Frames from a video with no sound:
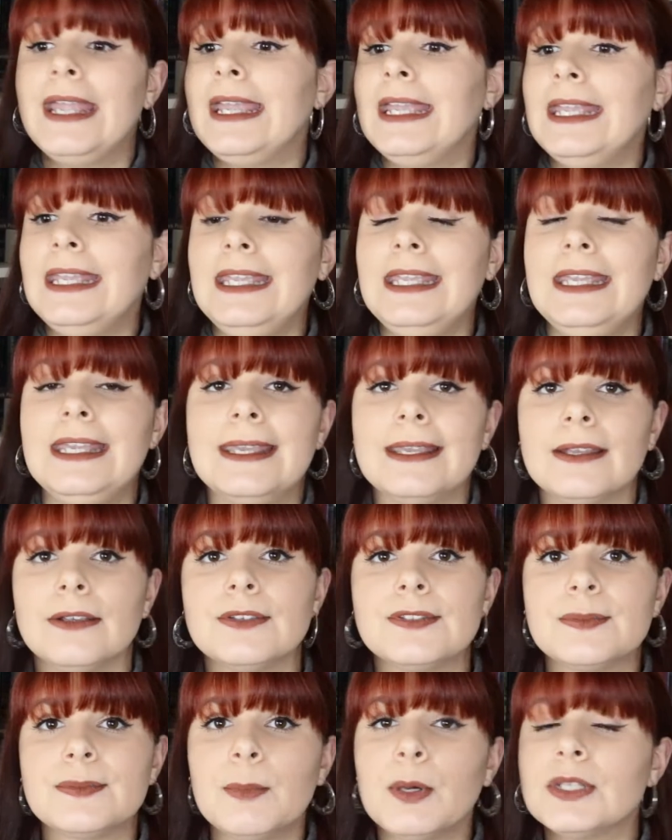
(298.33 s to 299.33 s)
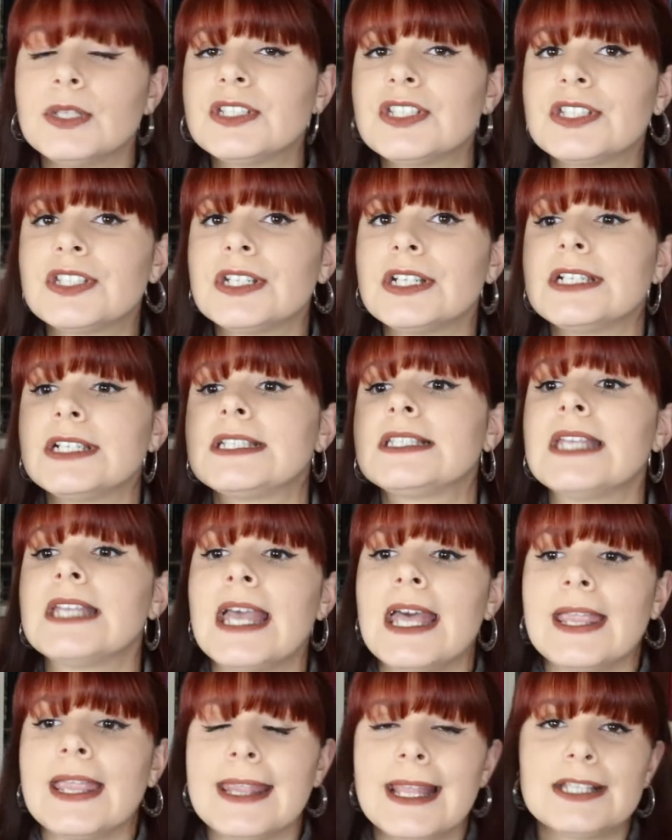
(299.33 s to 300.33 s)
He kills monsters,
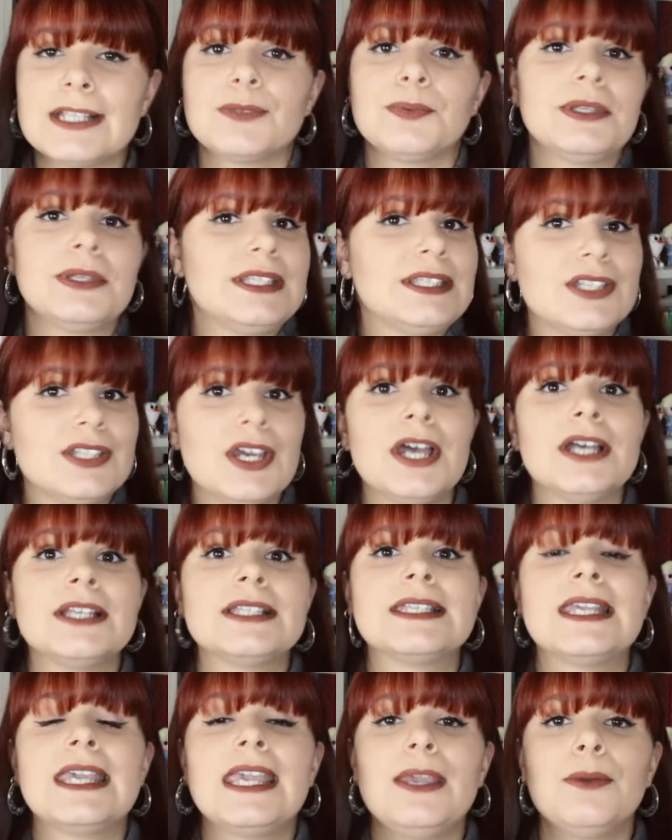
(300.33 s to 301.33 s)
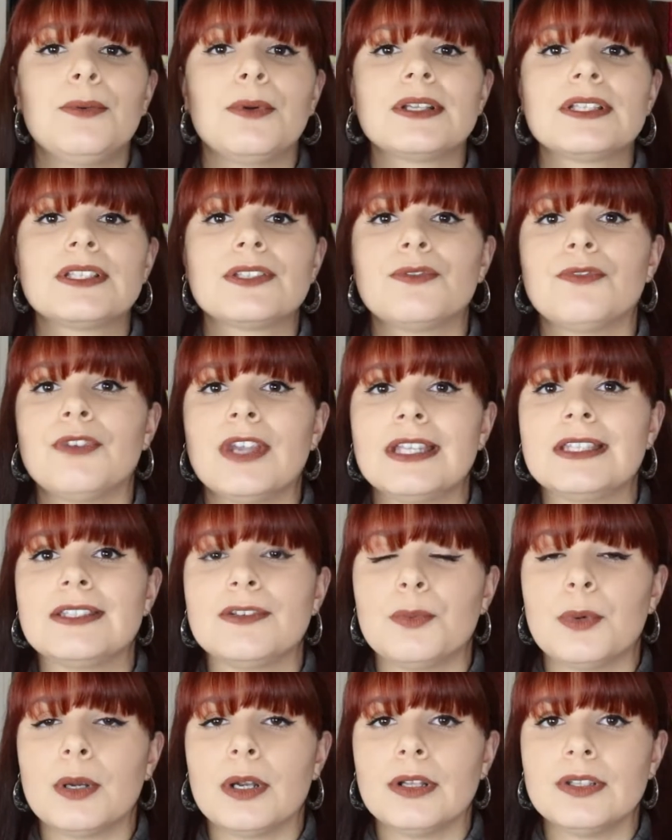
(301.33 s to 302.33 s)
that's what he does. He wants to rid
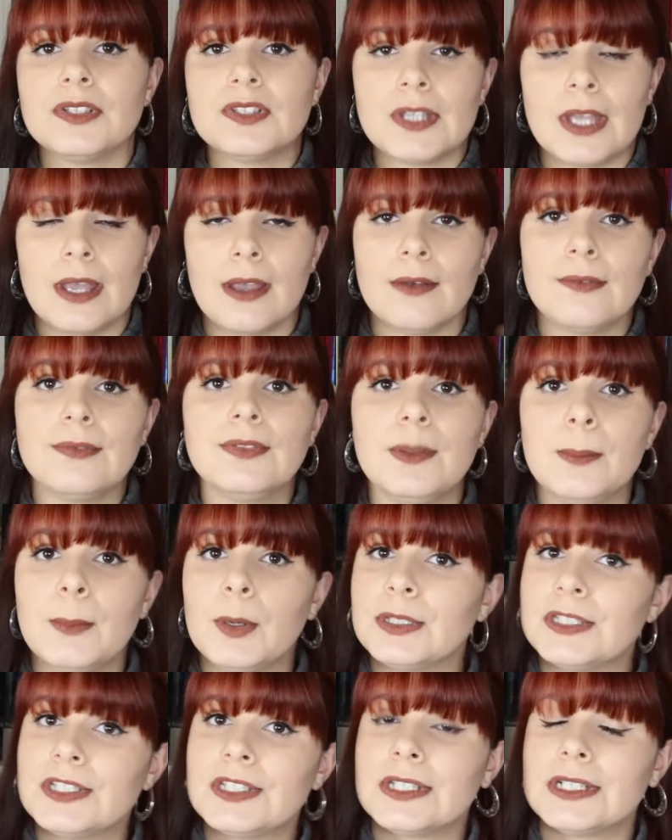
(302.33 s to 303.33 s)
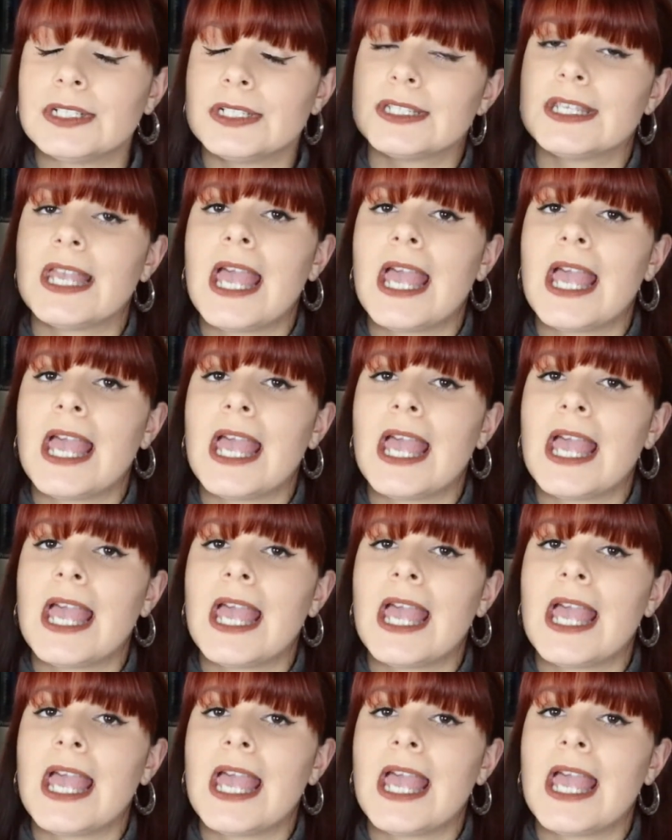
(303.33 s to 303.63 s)
the world of the monsters.